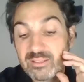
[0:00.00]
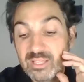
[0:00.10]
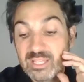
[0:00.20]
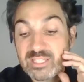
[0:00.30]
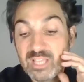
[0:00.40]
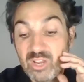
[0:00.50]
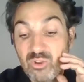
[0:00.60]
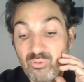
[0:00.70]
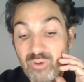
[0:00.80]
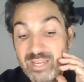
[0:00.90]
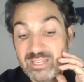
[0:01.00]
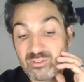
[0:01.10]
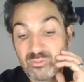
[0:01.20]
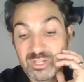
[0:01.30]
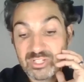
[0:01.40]
it's a great
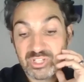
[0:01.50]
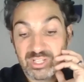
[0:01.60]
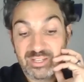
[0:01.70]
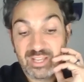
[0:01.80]
question.